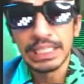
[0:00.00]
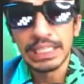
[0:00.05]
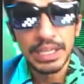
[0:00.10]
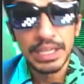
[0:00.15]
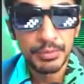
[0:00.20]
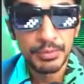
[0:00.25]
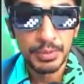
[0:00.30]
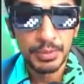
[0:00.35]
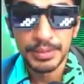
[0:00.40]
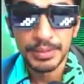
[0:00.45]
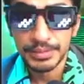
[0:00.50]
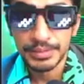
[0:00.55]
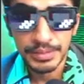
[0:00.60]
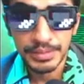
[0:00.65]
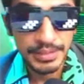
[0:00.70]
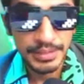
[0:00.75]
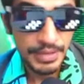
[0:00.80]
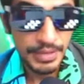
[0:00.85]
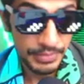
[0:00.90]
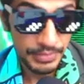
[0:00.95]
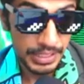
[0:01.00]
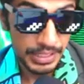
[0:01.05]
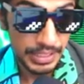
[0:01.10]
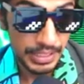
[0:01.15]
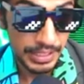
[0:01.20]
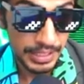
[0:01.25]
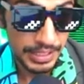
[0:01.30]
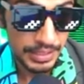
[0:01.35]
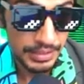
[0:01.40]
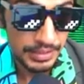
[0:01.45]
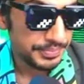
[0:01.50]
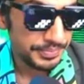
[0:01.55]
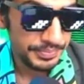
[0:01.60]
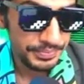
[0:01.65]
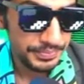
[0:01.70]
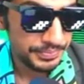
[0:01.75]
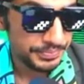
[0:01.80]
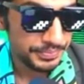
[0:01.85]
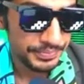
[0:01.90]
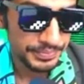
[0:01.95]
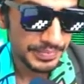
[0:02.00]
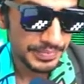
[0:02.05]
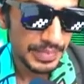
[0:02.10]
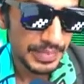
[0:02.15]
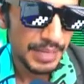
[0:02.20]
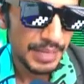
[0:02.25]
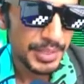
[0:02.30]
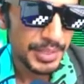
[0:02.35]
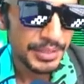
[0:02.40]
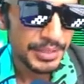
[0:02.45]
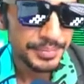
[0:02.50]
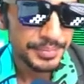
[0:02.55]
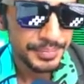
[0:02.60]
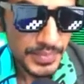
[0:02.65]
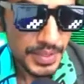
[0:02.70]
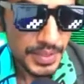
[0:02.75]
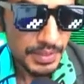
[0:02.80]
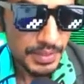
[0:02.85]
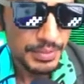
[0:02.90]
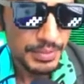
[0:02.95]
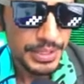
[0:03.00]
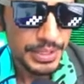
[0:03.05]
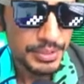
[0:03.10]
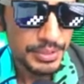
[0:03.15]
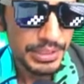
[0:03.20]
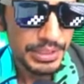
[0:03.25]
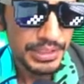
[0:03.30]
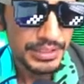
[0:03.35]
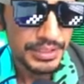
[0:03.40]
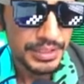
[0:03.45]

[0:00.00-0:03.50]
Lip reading: What is the traffic like? I mean, when you're doing this